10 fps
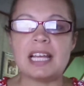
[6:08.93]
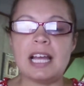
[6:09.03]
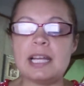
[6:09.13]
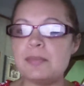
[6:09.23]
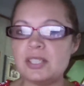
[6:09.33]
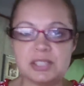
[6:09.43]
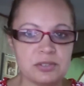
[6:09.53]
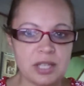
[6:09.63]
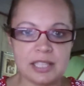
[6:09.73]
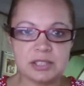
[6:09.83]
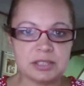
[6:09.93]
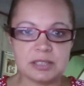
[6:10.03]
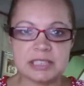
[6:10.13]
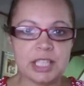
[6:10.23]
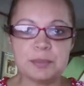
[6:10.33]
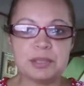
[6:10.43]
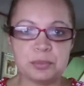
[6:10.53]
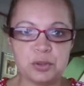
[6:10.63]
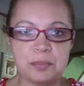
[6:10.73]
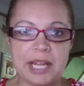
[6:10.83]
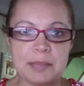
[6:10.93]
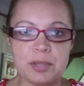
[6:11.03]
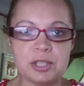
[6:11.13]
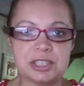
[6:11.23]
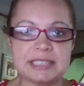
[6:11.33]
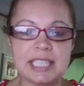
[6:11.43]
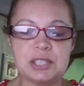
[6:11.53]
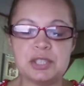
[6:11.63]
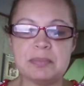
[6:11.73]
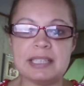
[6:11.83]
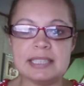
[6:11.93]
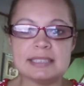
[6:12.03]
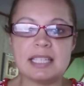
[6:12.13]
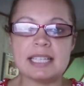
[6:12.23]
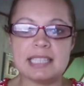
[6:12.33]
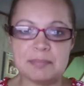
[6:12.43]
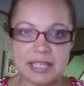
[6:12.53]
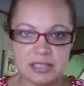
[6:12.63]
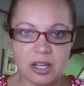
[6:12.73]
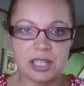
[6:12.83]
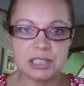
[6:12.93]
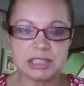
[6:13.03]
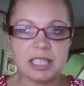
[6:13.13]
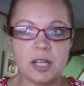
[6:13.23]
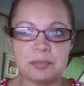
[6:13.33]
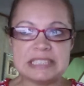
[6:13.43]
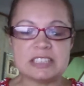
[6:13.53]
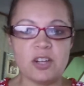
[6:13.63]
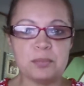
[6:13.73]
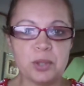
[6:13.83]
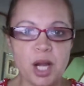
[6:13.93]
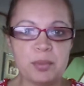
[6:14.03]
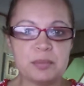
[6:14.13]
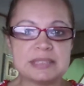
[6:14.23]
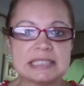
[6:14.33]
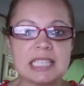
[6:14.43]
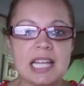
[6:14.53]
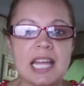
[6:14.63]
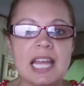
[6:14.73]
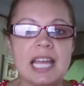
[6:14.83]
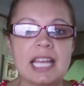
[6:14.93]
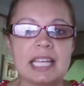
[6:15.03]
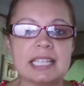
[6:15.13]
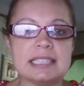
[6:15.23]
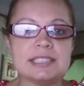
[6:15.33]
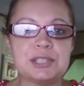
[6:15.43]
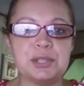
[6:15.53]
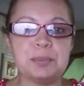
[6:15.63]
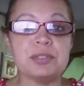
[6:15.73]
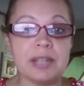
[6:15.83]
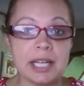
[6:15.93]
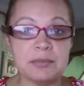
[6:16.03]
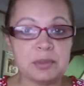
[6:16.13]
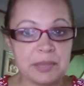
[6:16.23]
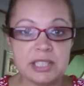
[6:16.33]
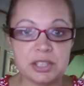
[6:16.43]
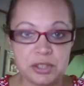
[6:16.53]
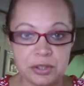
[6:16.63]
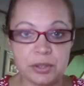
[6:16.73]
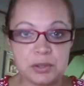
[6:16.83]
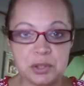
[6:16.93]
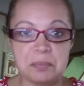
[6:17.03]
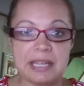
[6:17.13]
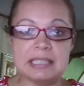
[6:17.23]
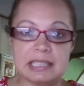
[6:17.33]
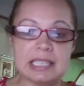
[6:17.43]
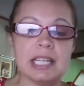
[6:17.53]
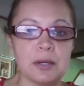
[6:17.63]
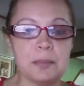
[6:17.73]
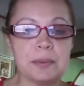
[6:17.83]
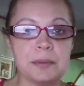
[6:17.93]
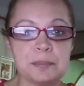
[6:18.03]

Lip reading: I am also not terribly ruled by emotions. I use my intellect and my knowledge to help me solve problems and to provide information to those who may need help.